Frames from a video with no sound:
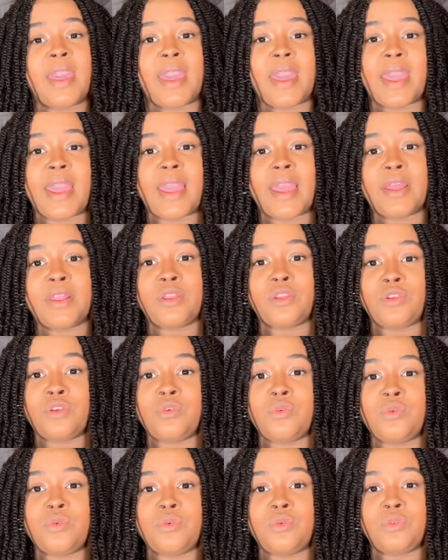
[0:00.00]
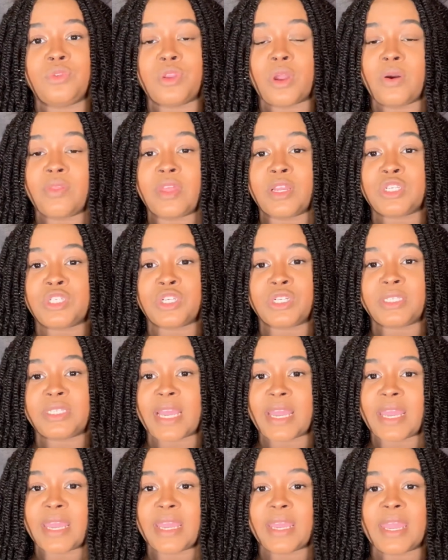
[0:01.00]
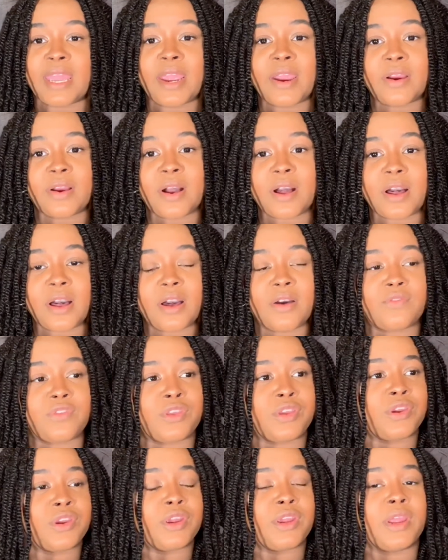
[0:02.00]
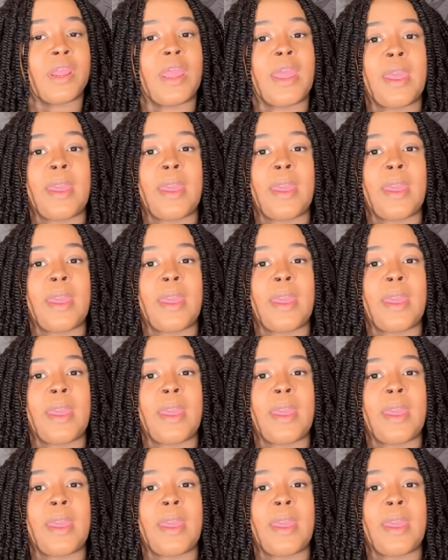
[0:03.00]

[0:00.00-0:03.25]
and you know that you're taken care of, you're